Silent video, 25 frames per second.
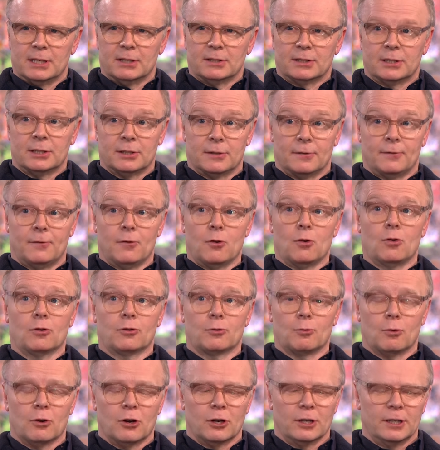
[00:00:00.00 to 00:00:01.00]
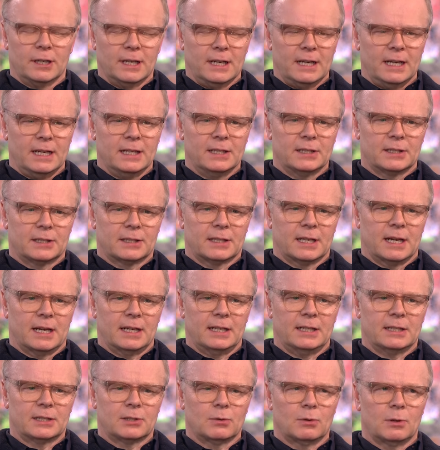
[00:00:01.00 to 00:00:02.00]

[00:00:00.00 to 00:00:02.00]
and this is the fourth one, is that it's